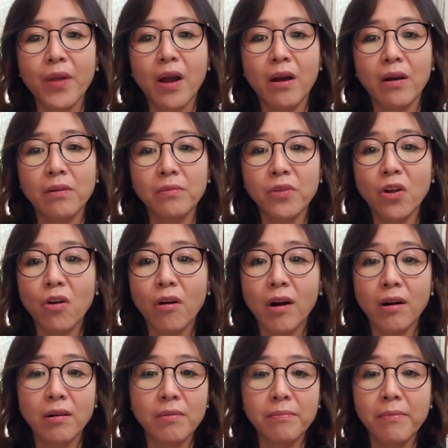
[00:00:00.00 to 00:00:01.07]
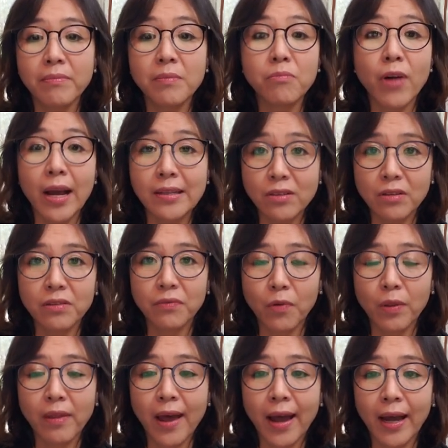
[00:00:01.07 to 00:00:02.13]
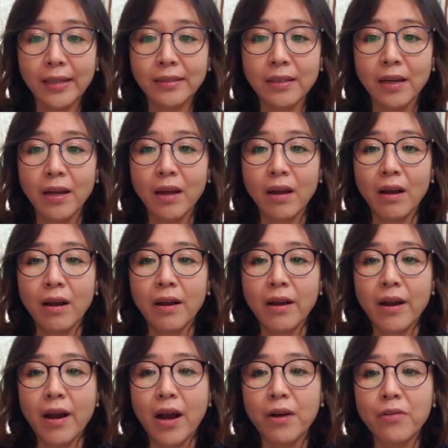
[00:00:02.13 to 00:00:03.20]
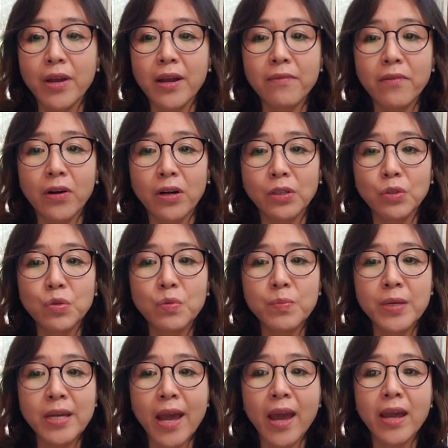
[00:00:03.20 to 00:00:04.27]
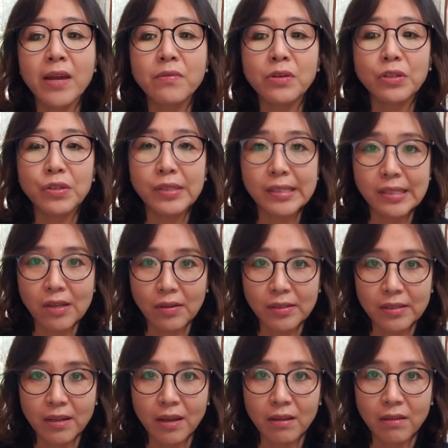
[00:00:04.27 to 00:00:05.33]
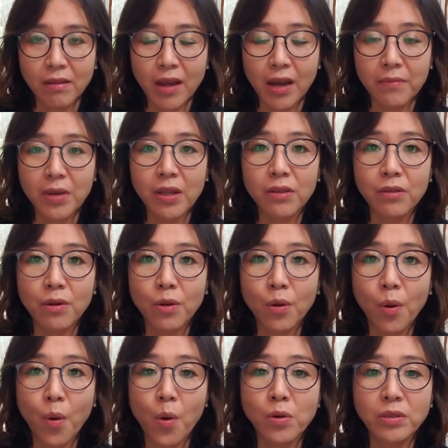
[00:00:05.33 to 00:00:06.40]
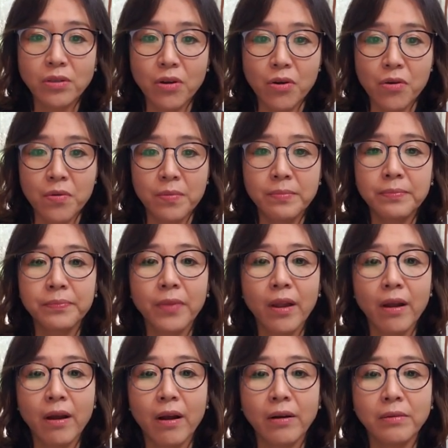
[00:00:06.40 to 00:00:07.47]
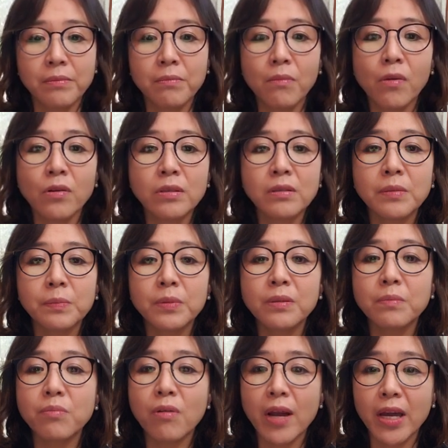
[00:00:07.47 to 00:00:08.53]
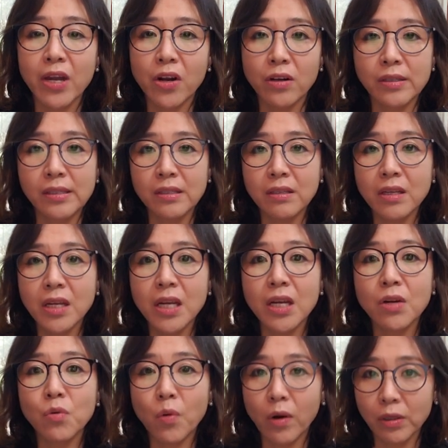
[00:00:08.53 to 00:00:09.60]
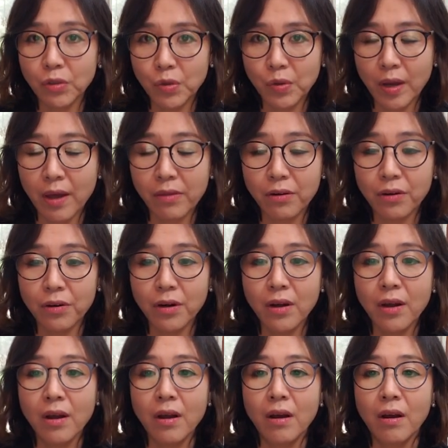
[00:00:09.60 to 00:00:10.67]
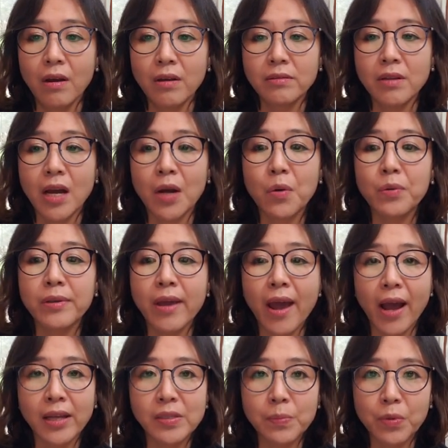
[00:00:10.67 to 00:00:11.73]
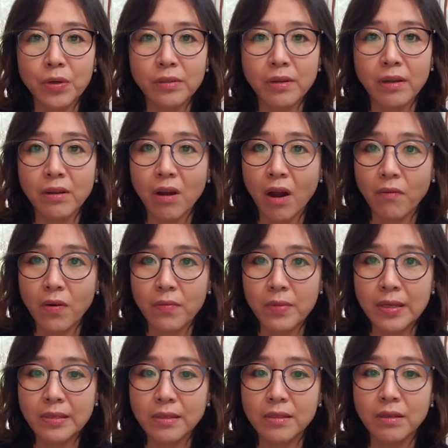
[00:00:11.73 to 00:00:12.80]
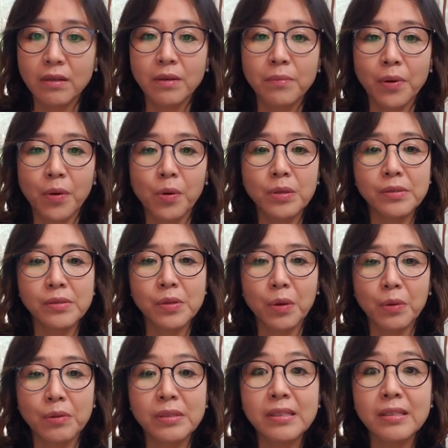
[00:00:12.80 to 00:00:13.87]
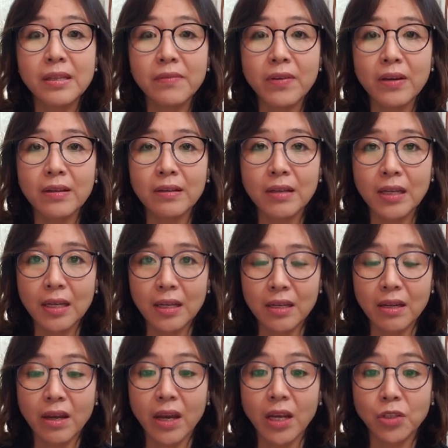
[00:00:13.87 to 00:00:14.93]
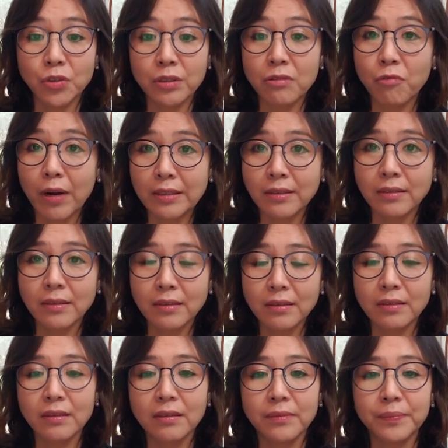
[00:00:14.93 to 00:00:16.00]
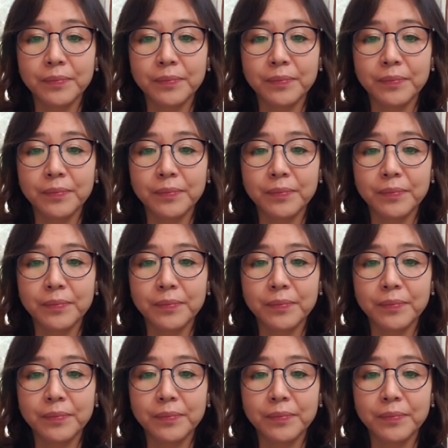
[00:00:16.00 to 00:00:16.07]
There are precedents for that. However, to be able to sustain them in the long term, multiple players need to work together, not only expert and government, but also civically engaged residents.